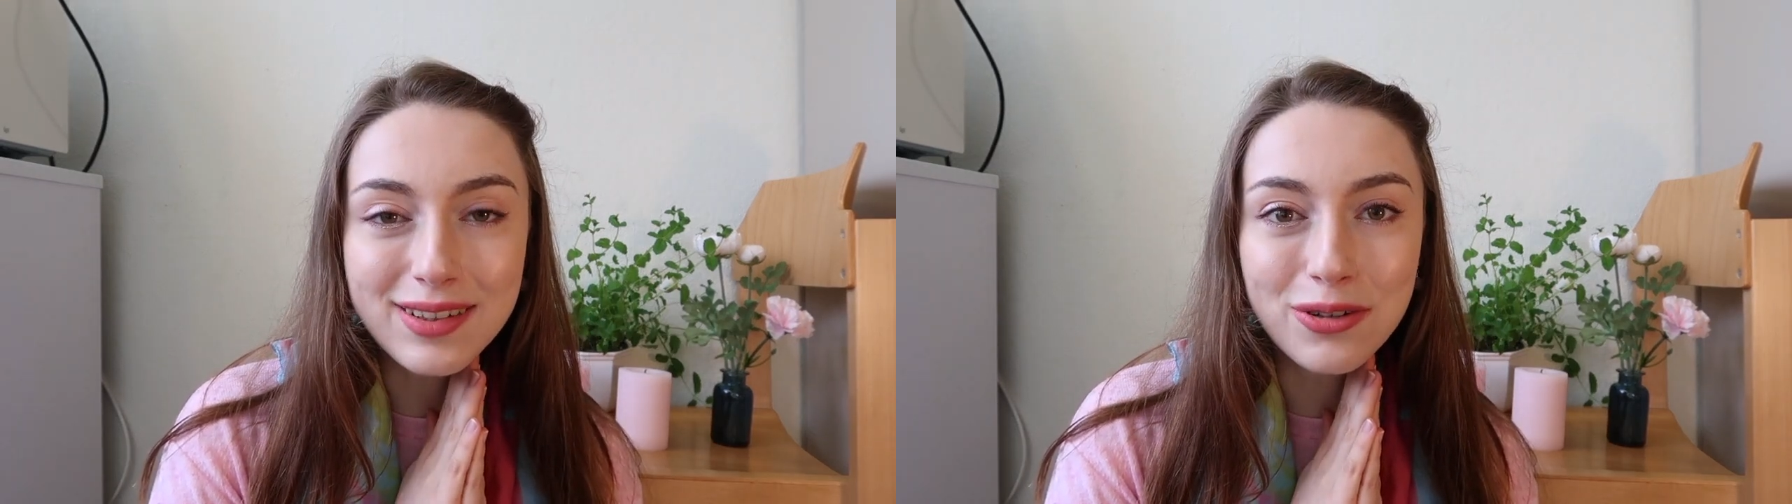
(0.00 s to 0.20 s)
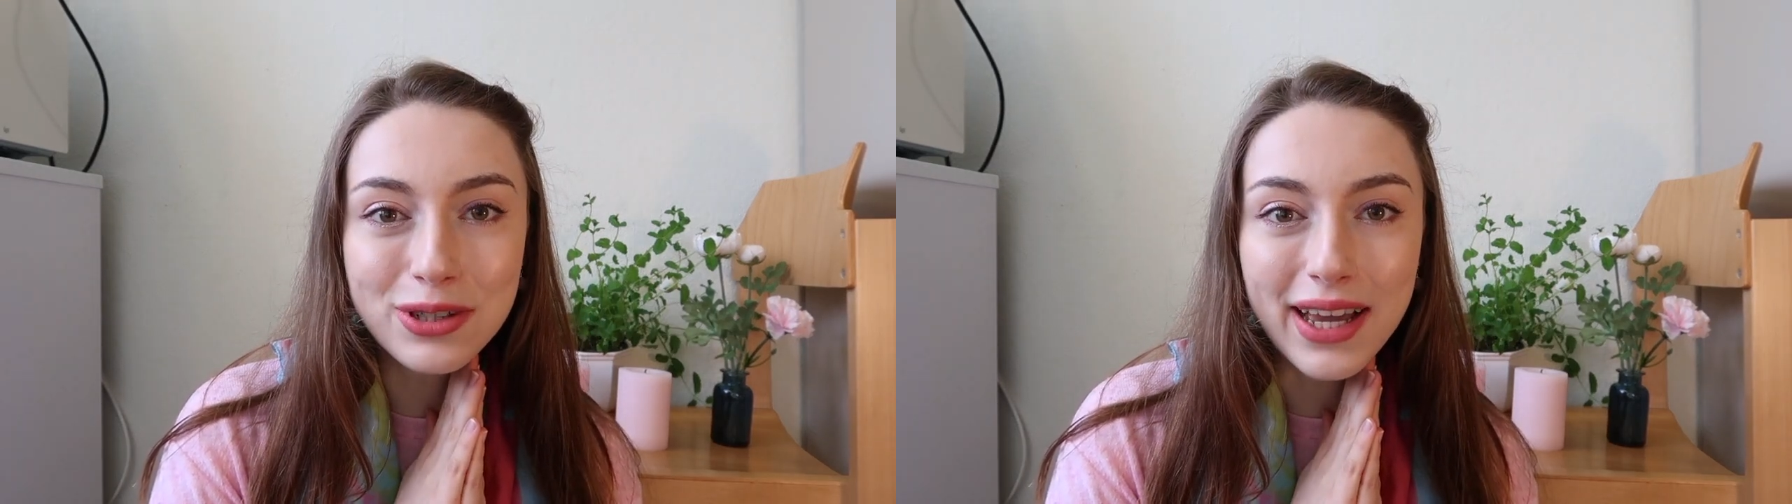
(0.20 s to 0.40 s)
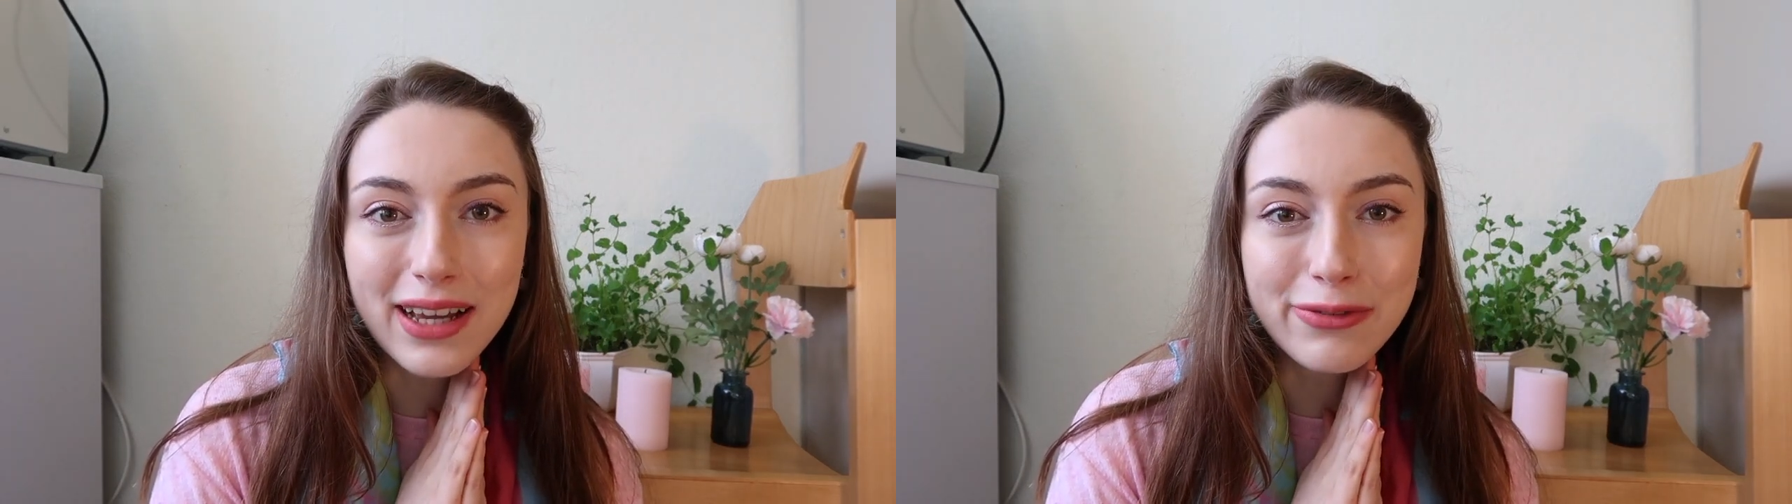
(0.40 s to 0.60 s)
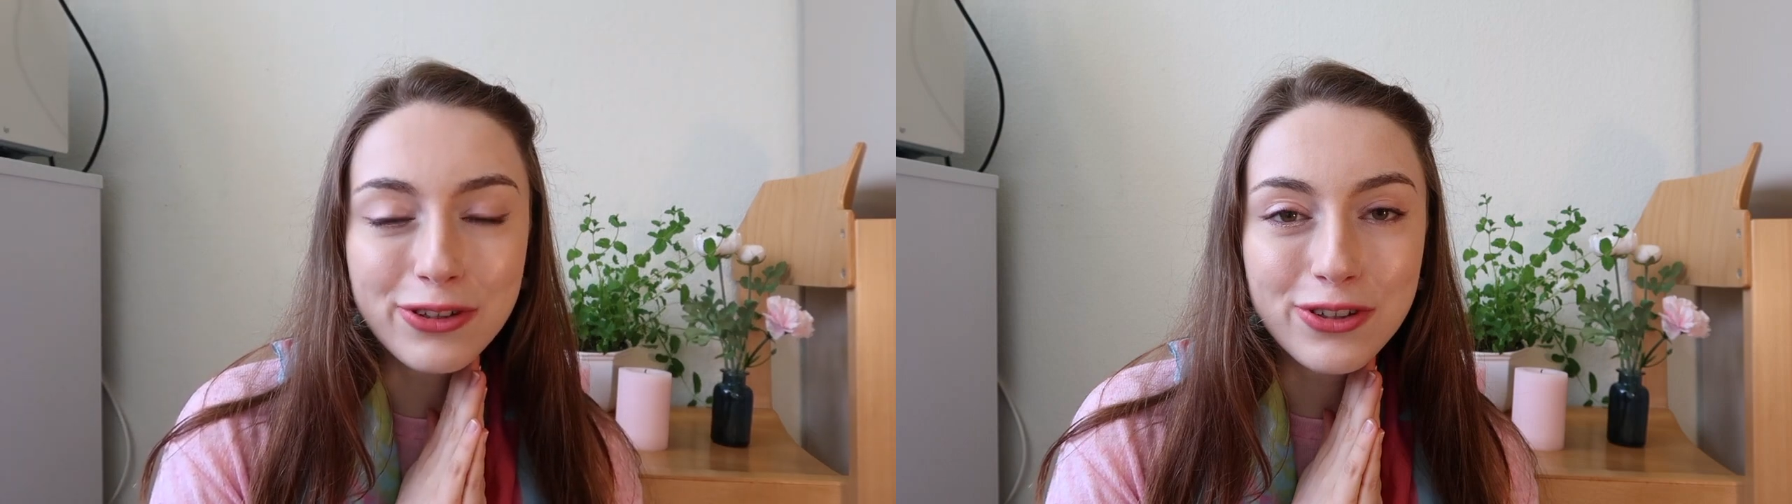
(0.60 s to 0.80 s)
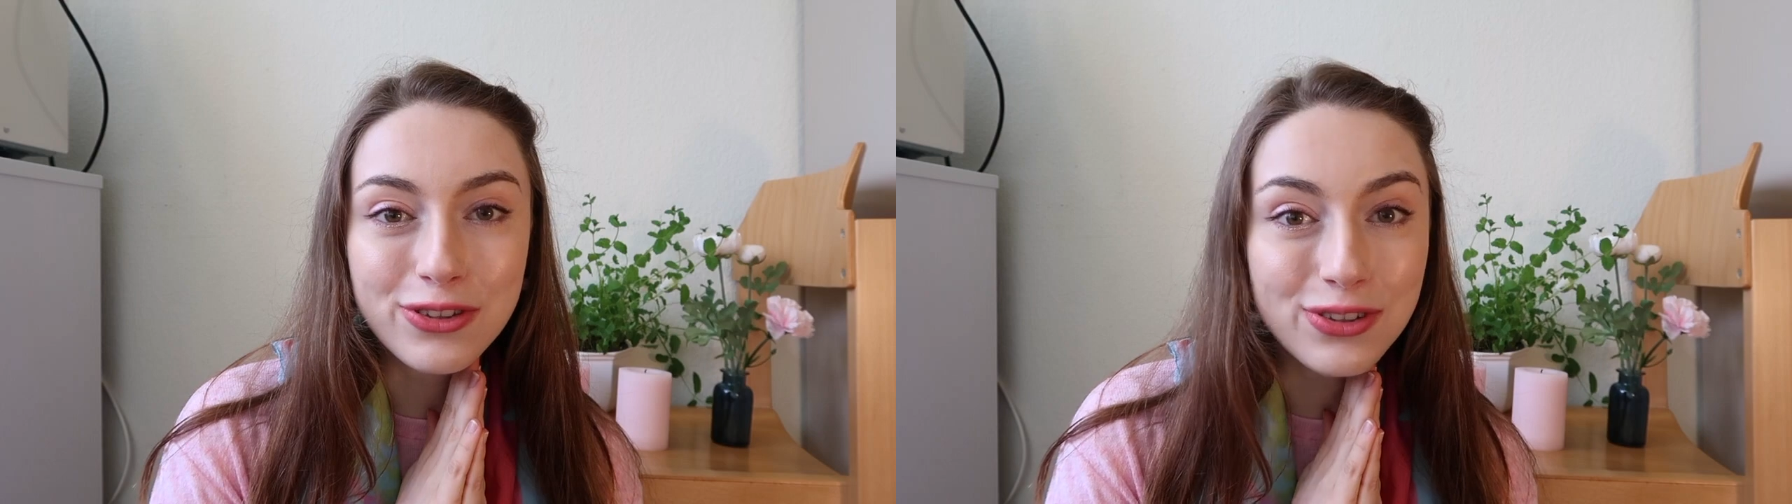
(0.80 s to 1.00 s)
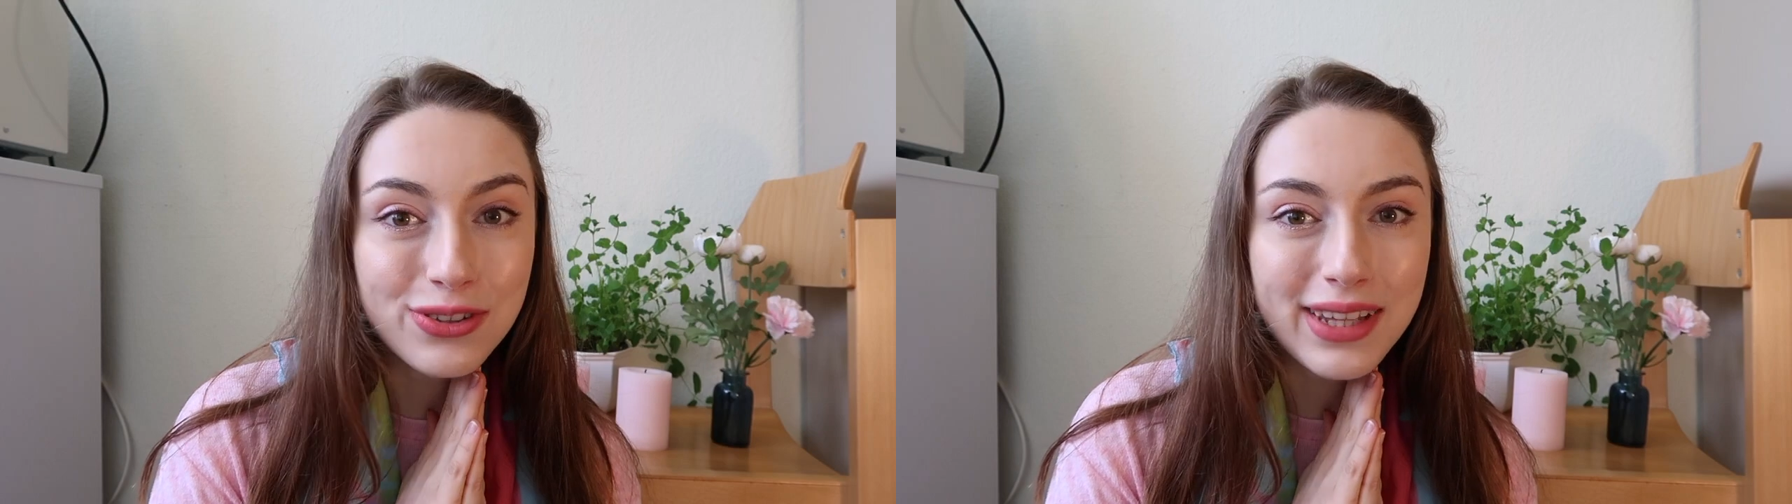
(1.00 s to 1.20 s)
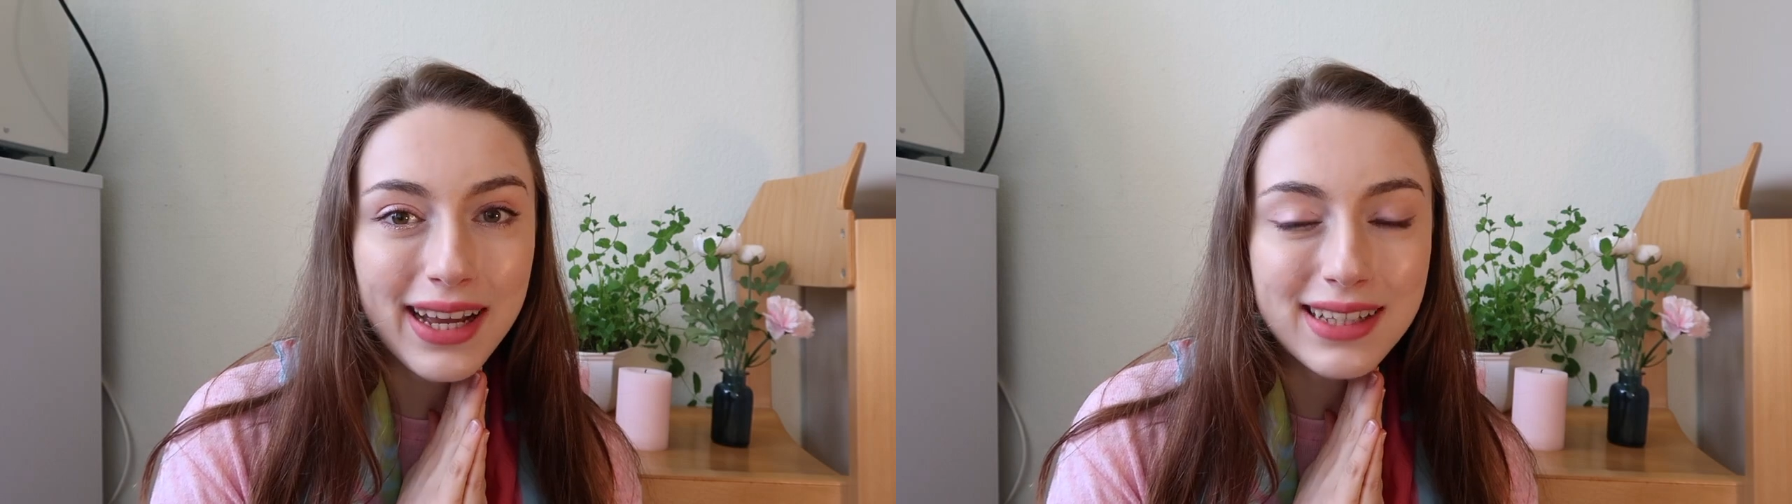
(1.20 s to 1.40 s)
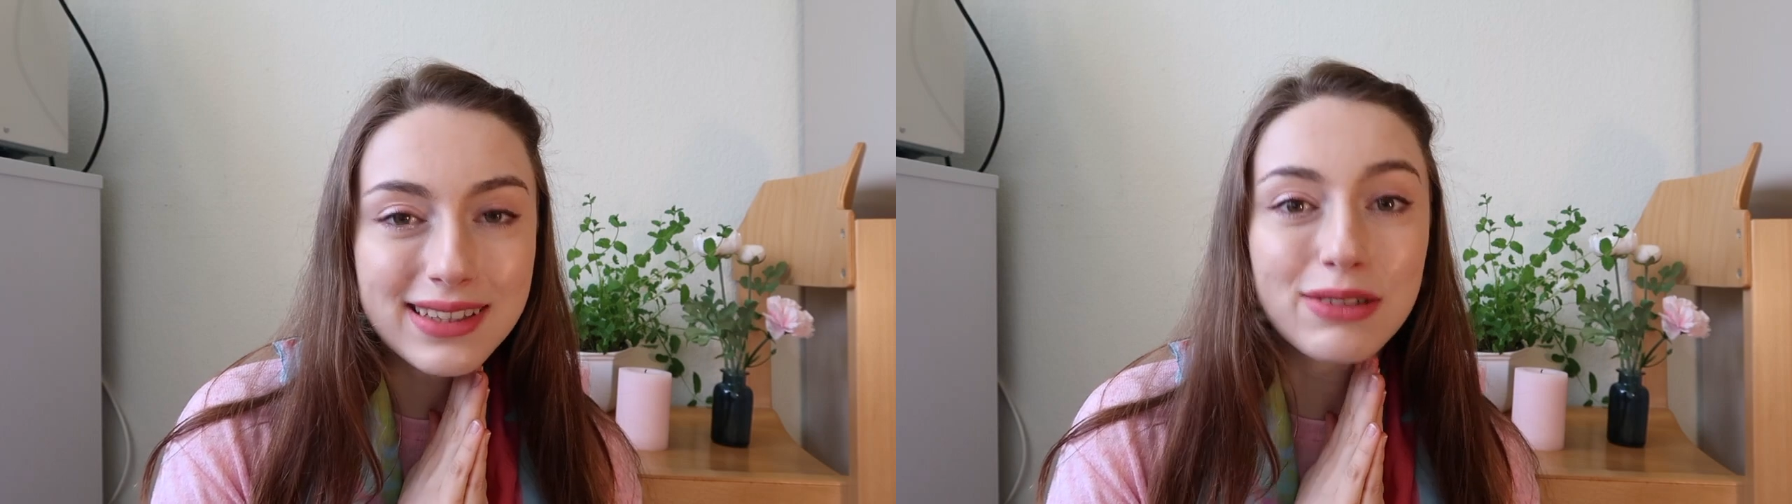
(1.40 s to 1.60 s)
So yeah, if you could do that,